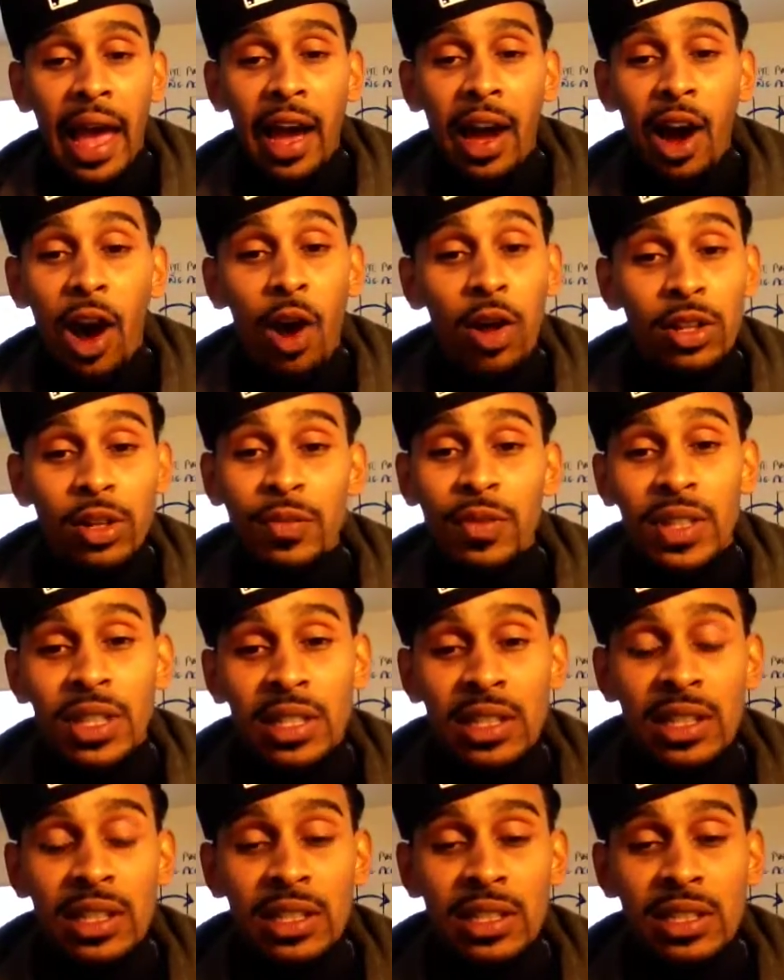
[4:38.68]
all of
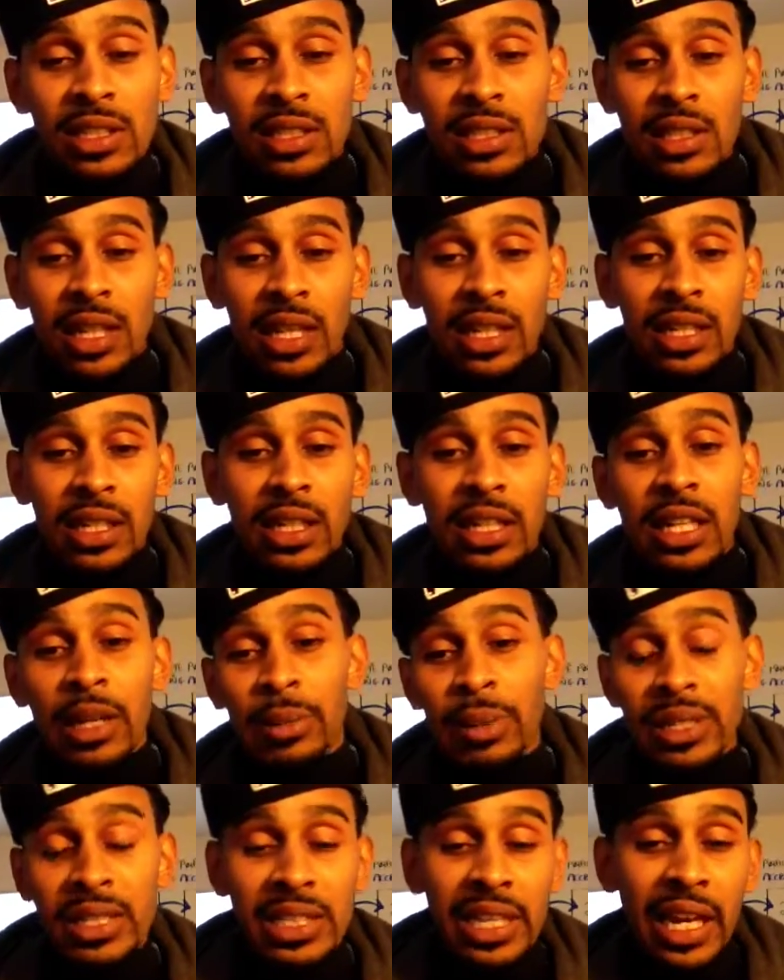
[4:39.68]
these
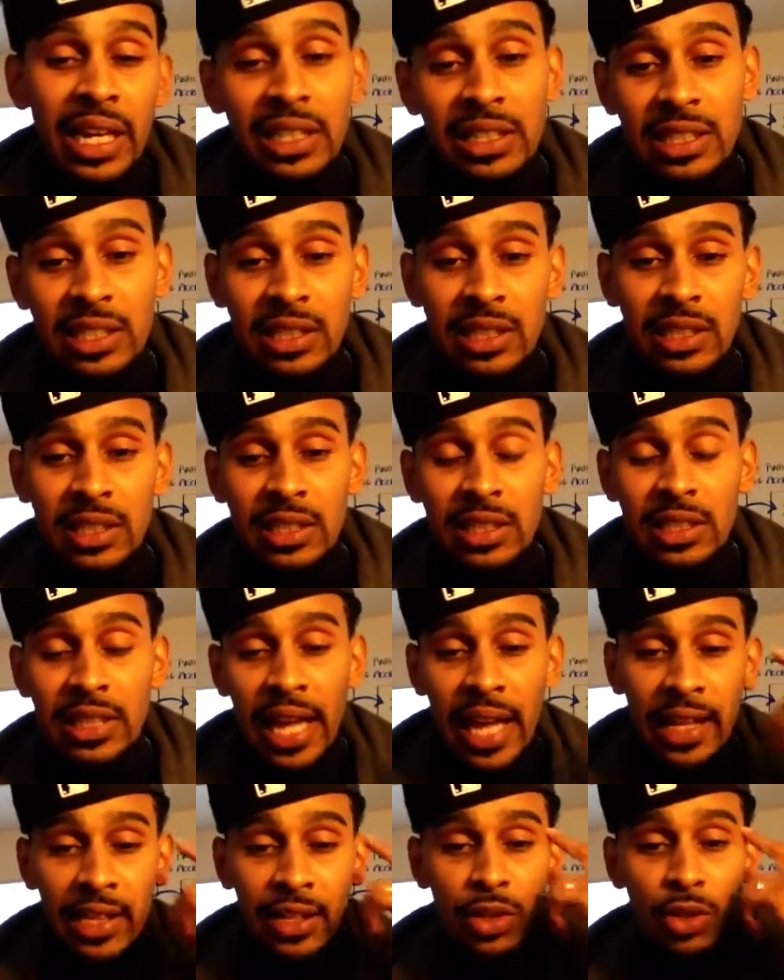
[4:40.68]
limitations
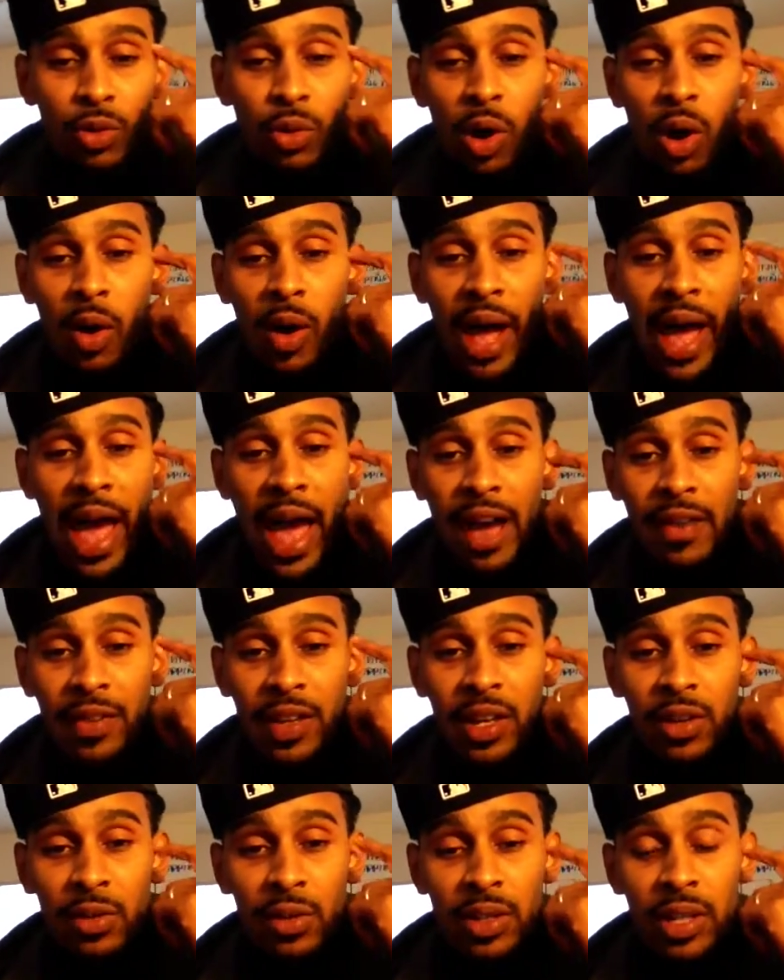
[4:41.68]
that you all have
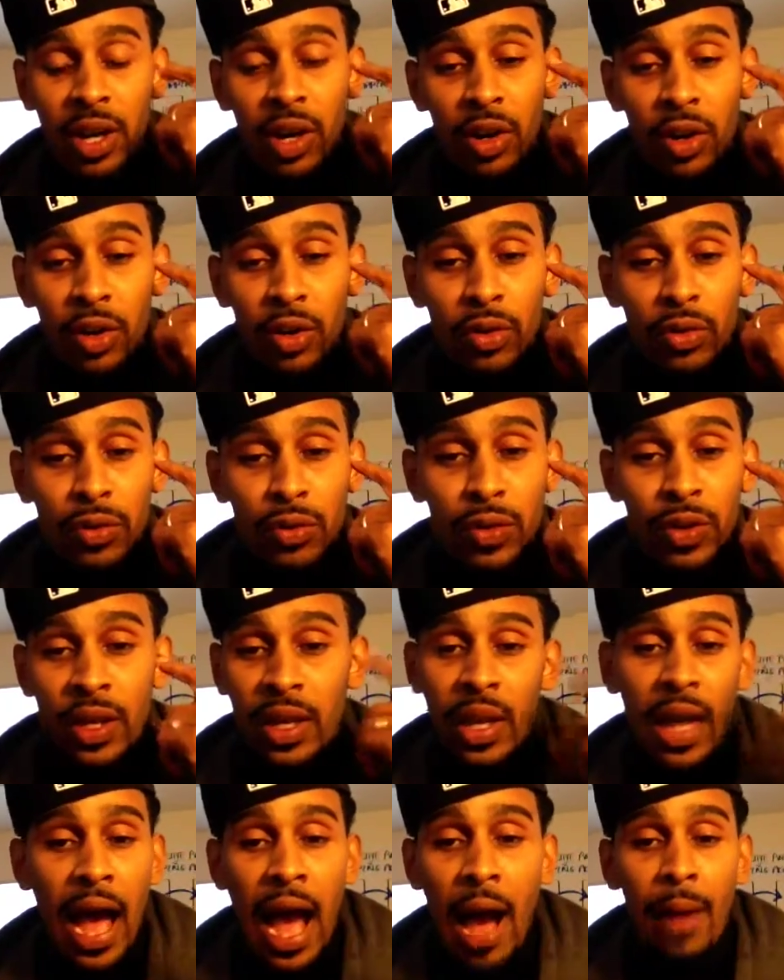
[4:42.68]
here on earth,
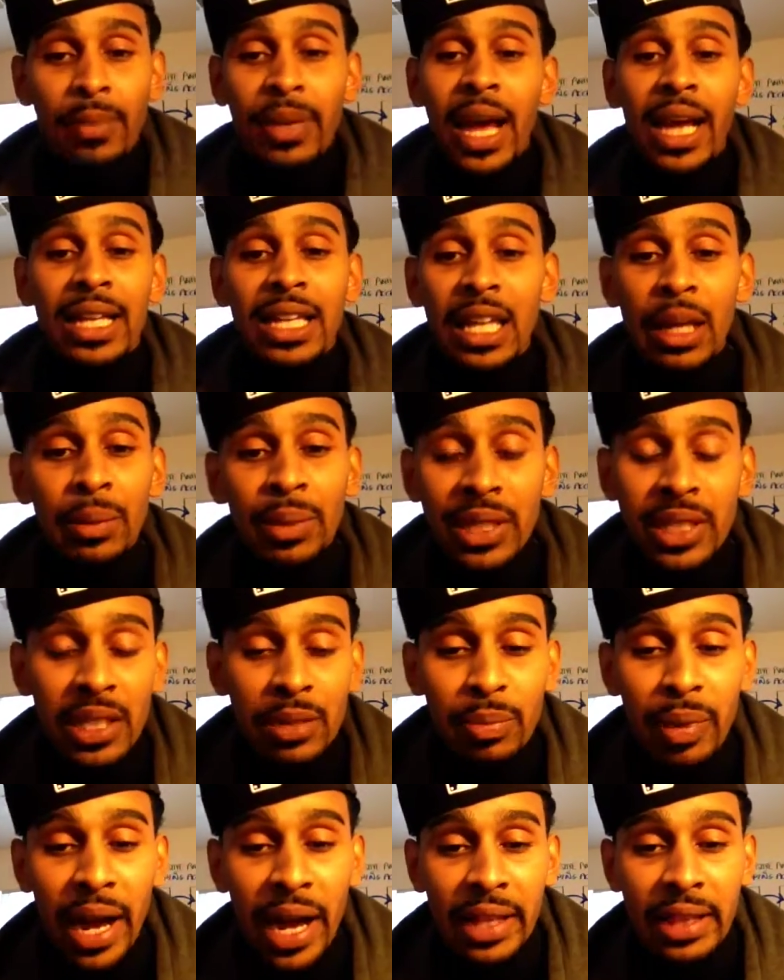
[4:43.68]
I'm not
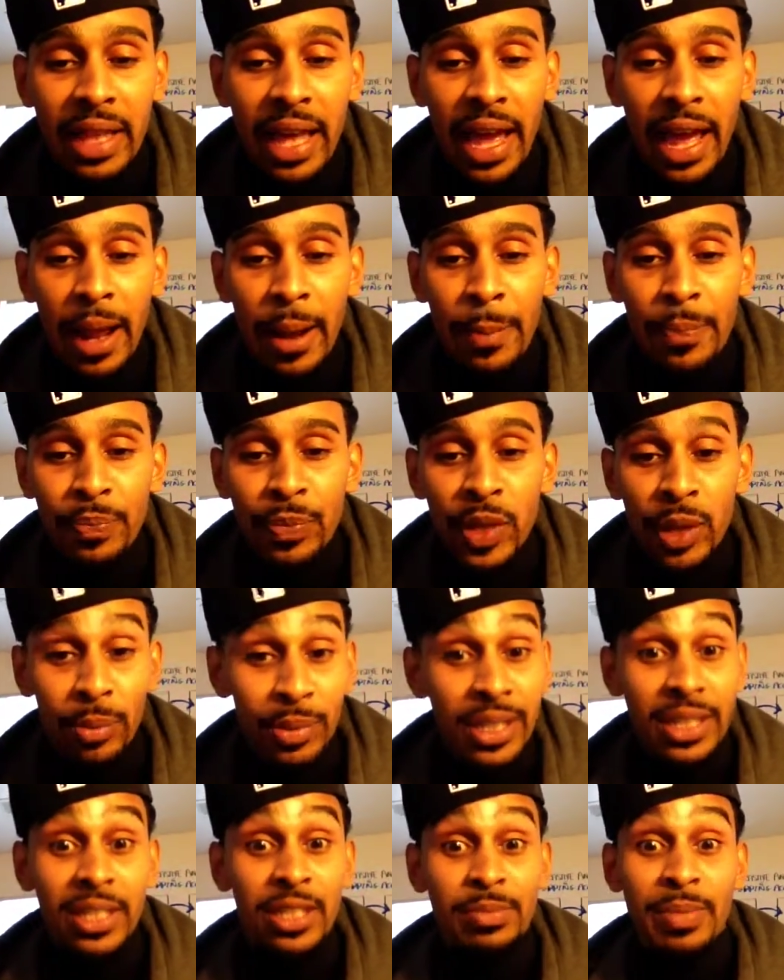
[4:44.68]
limited by that.
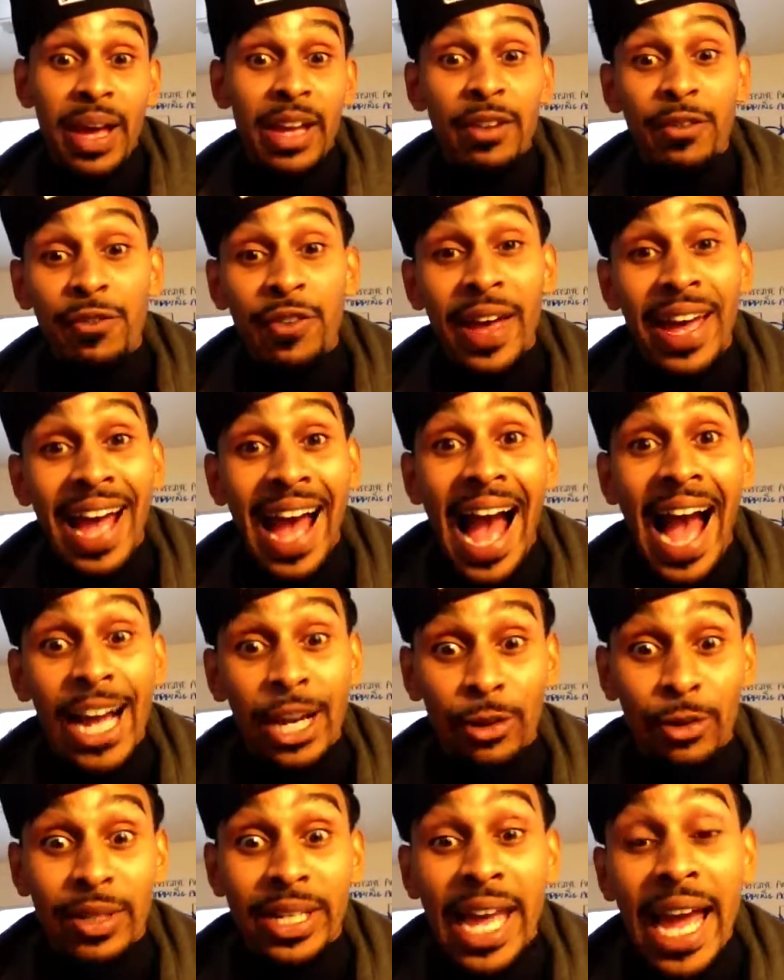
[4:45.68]
Because matter of fact, I
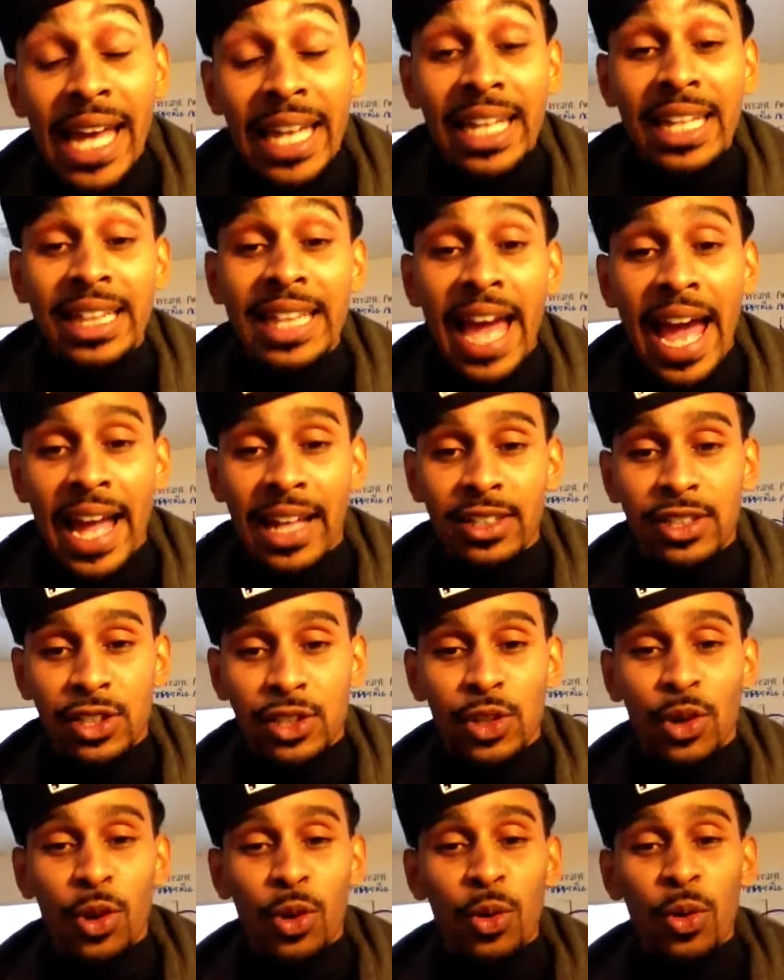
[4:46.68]
created that.
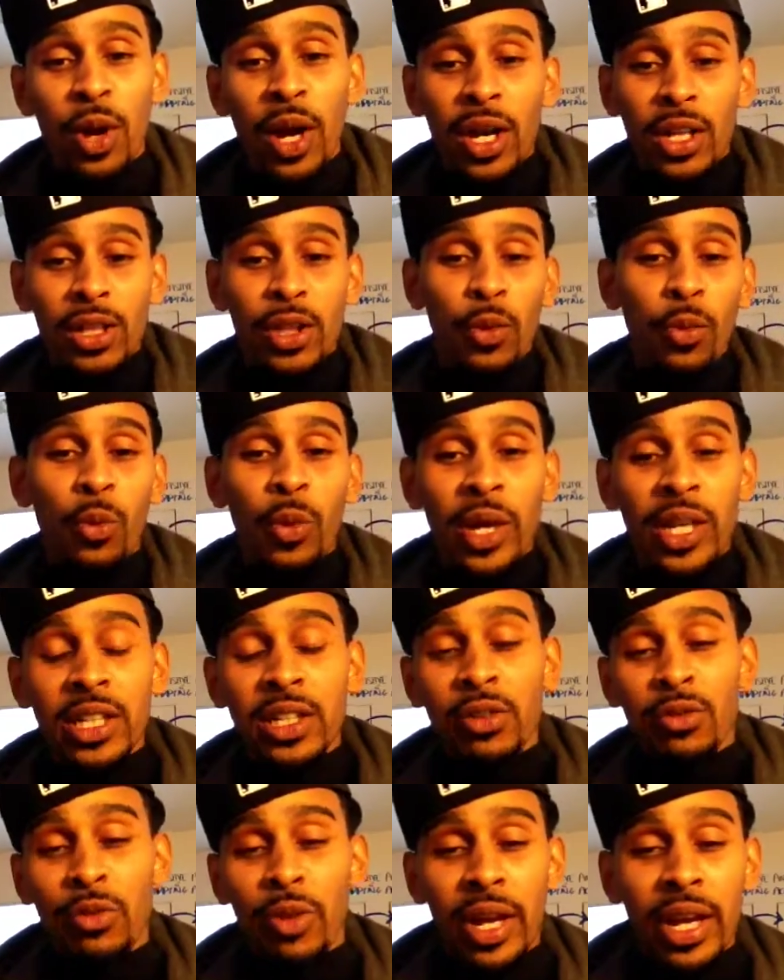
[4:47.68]
So the wind,
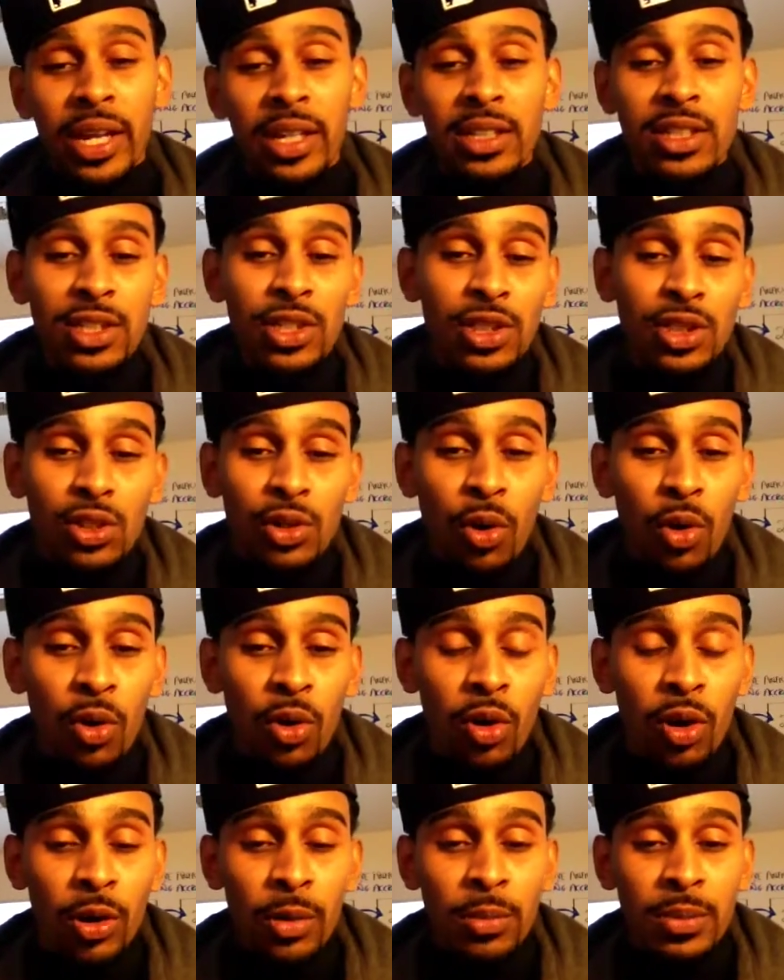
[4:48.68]
the rain, the
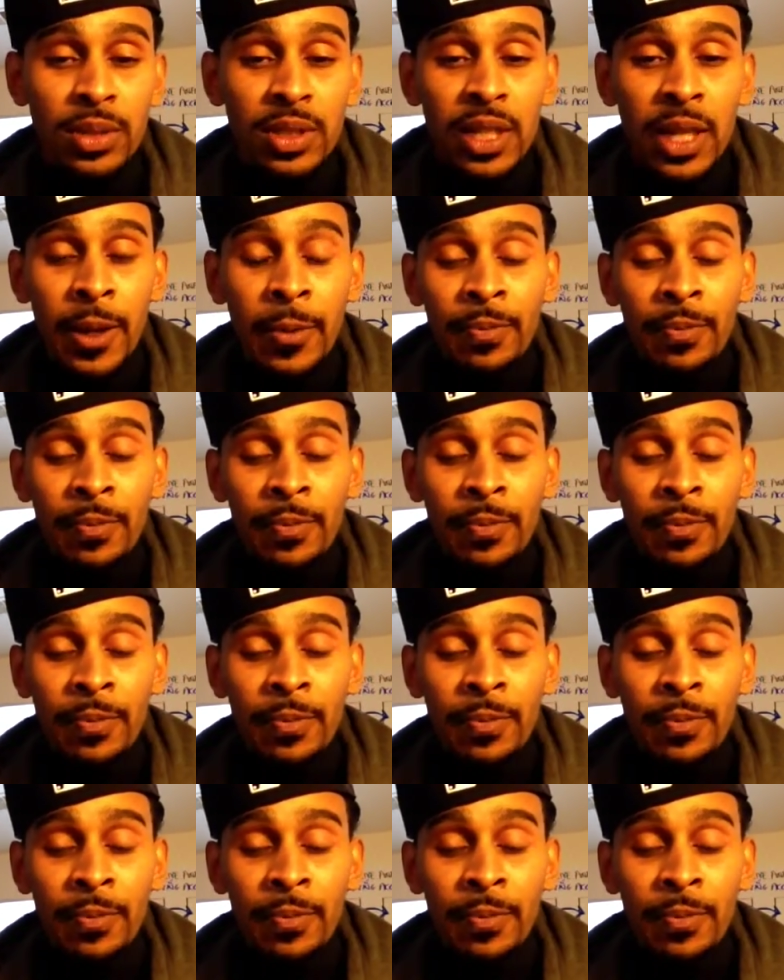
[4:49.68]
storms,